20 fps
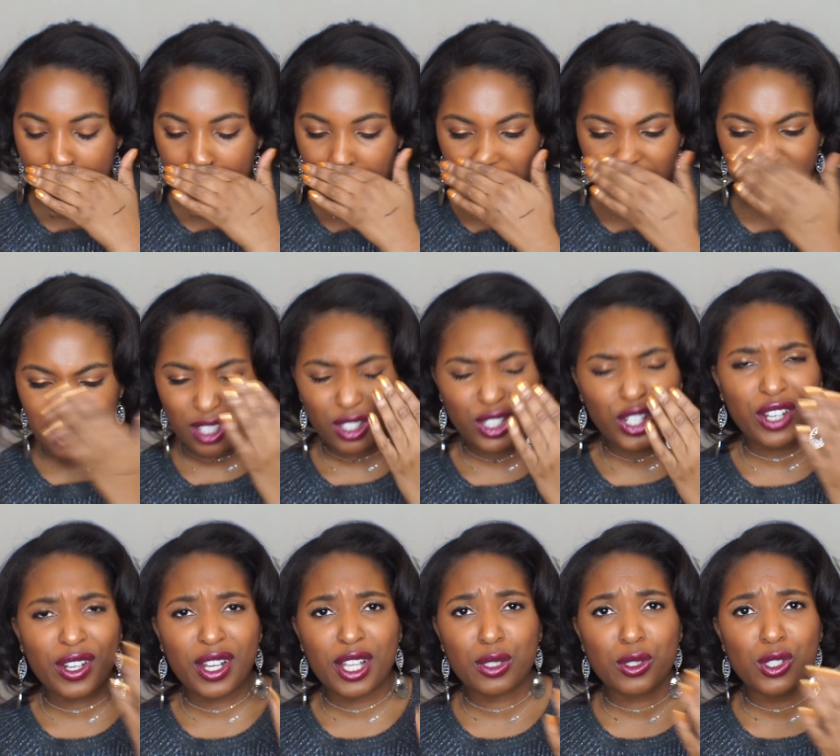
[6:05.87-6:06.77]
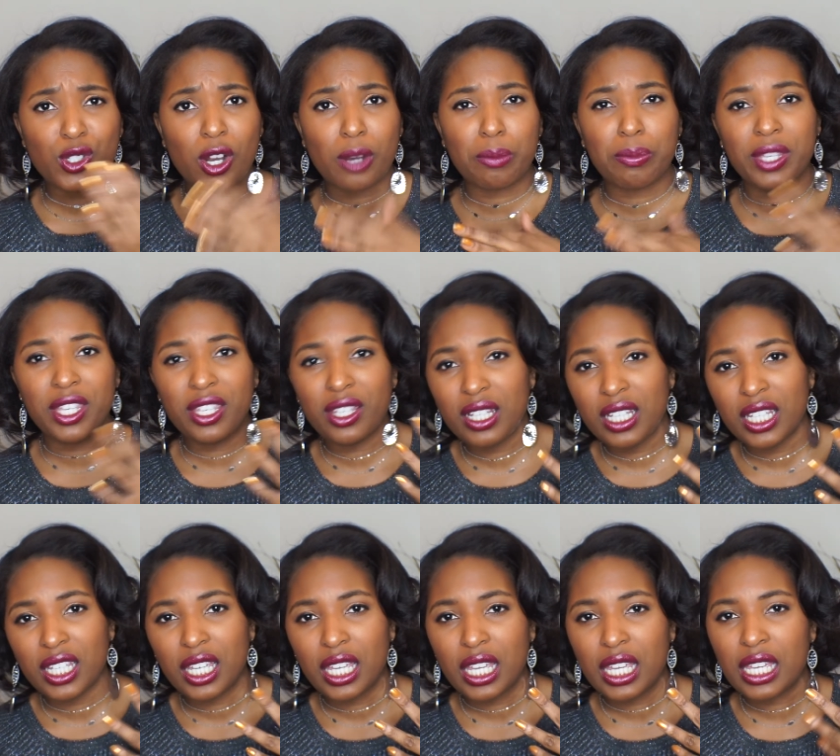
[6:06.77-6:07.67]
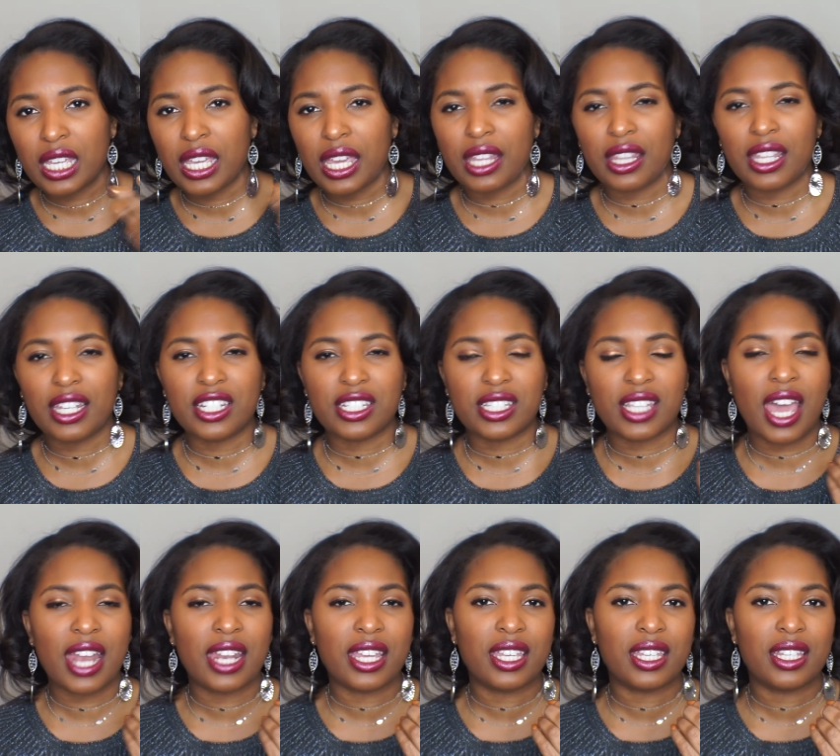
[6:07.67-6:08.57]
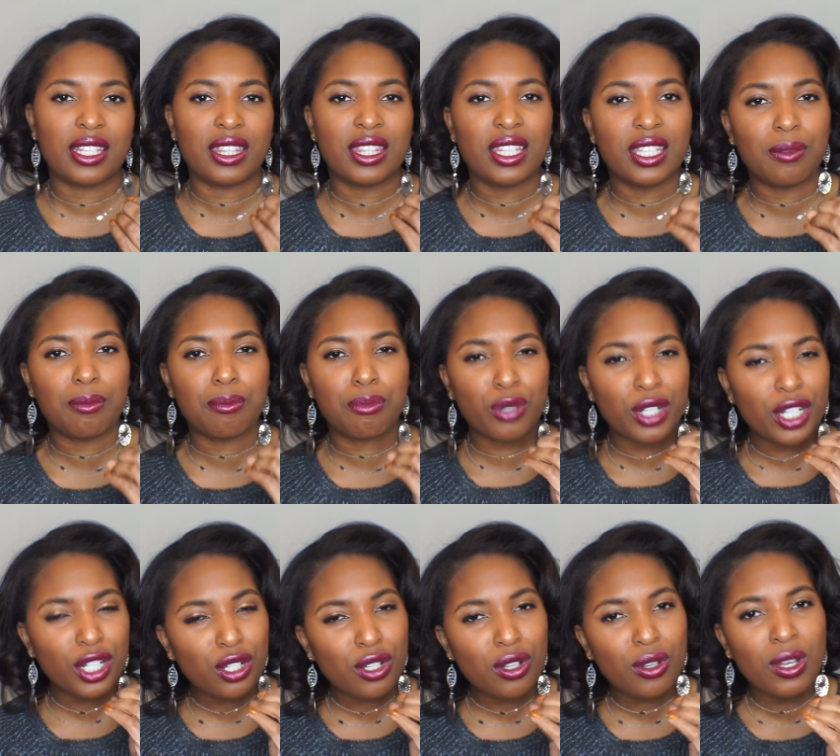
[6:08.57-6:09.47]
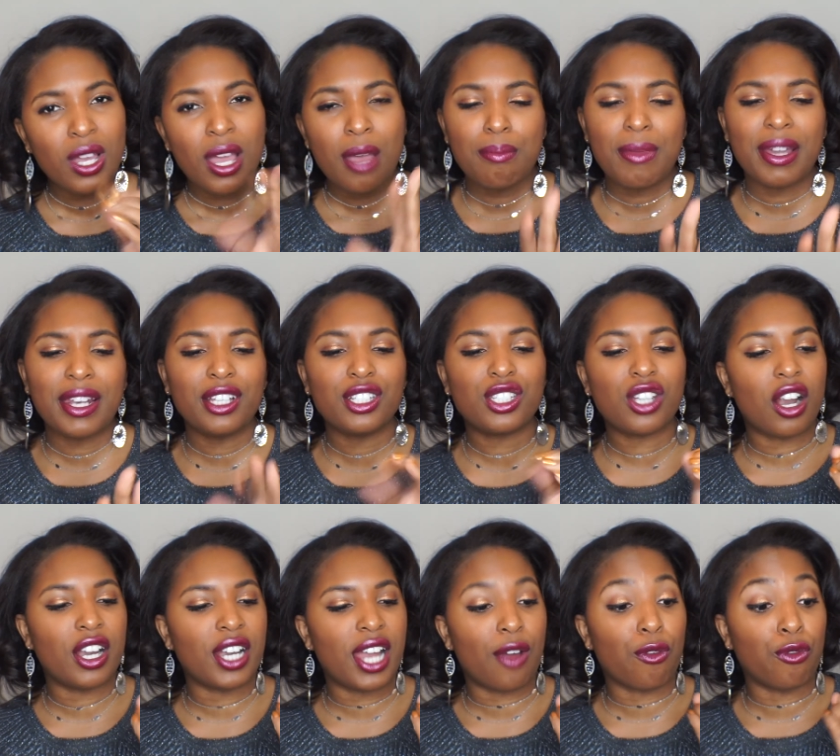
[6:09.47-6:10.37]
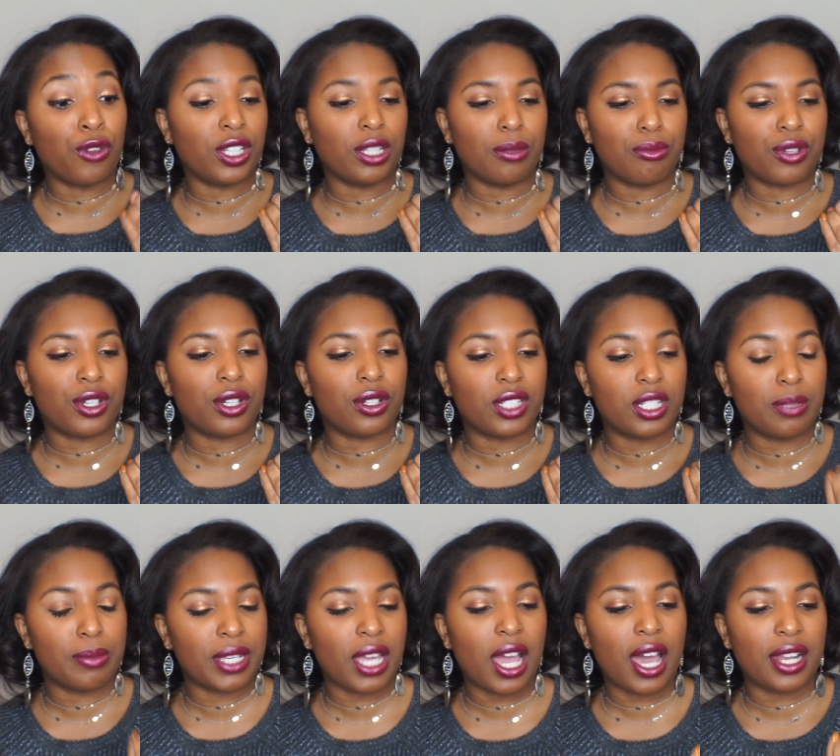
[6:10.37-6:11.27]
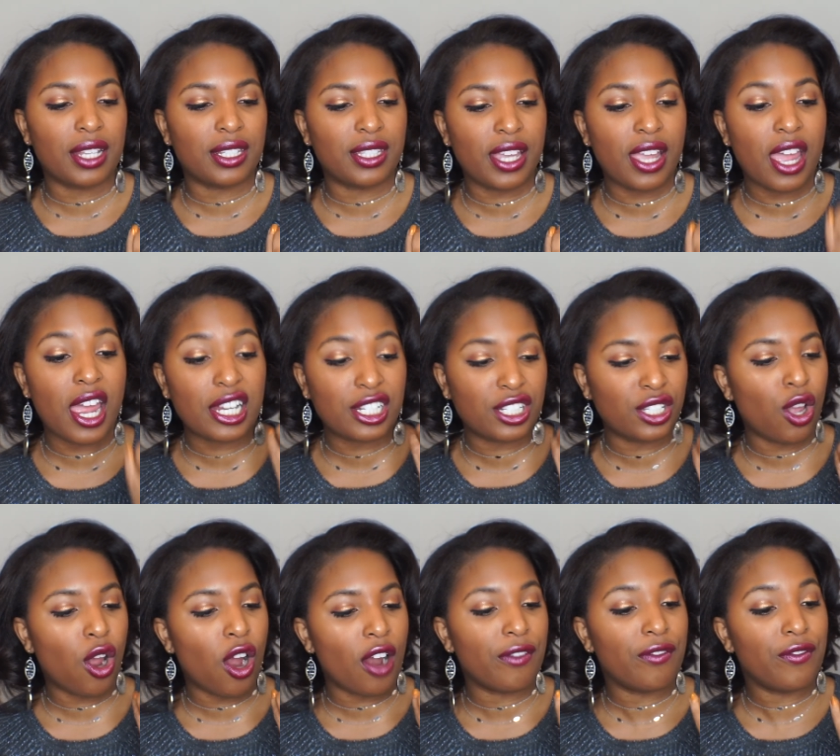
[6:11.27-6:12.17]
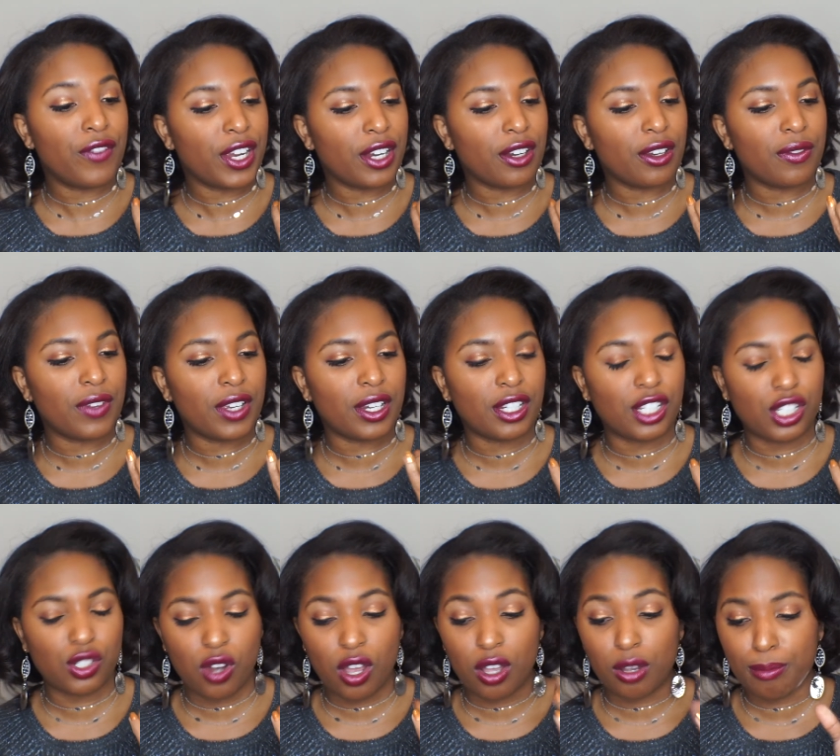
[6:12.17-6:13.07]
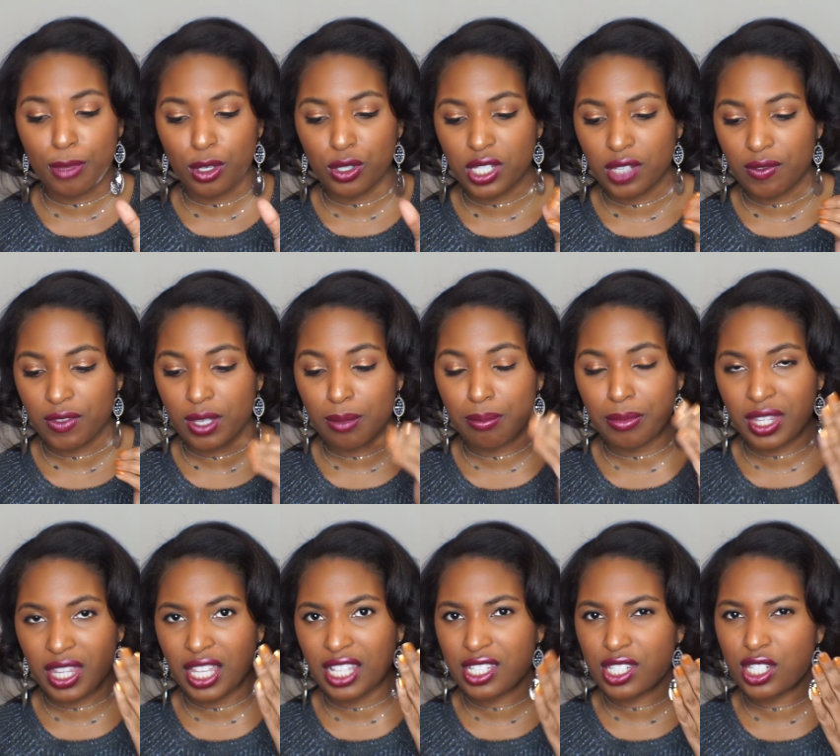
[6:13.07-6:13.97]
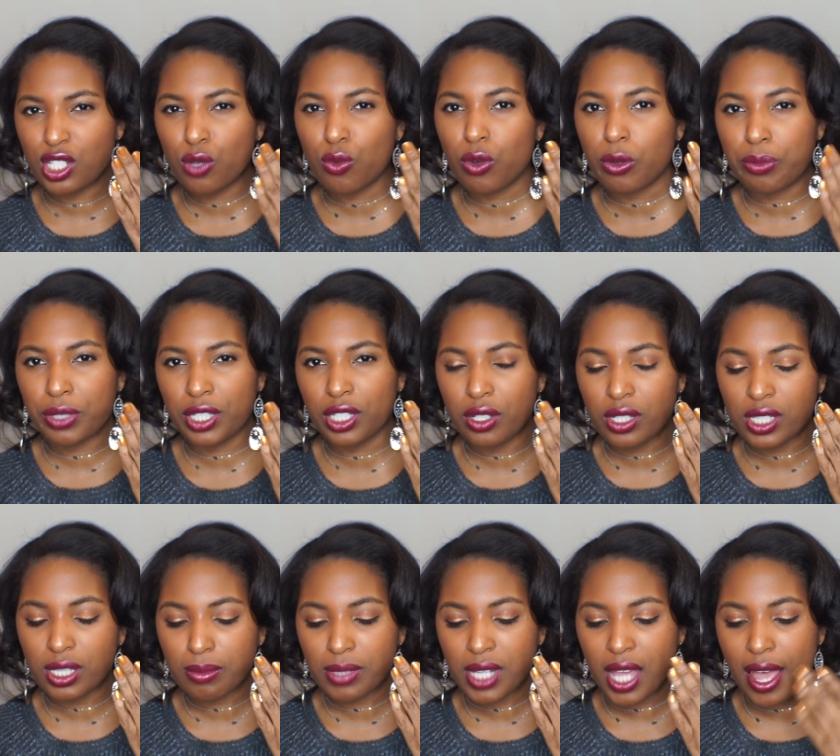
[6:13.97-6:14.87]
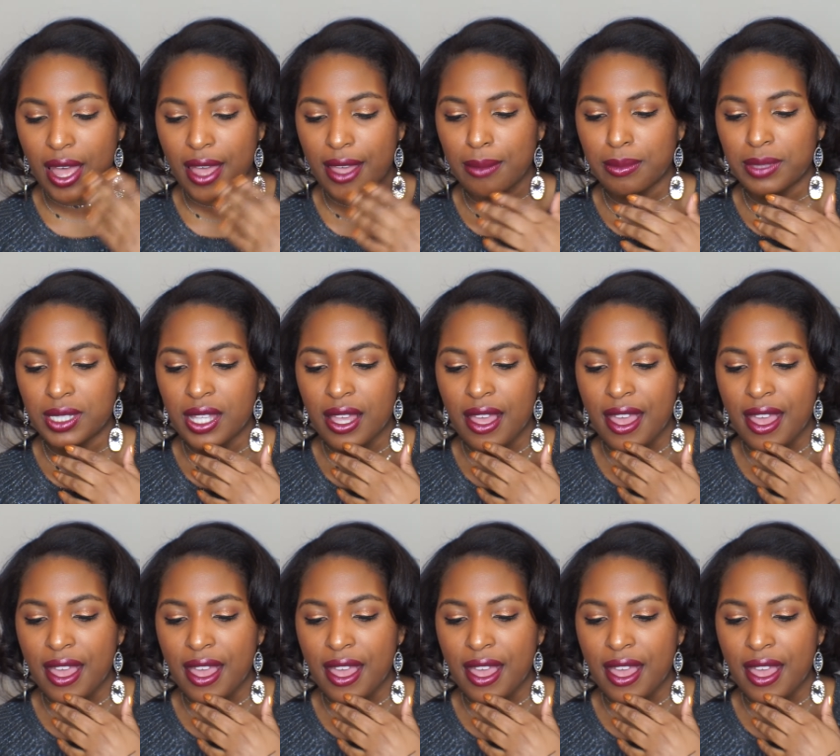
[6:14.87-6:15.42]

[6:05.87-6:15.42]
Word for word: And your nails will start peeling and they just kind of get bit brittle. My nails are not really brittle, to be honest. They actually are very, very strong, most of them, but they still will peel sometimes.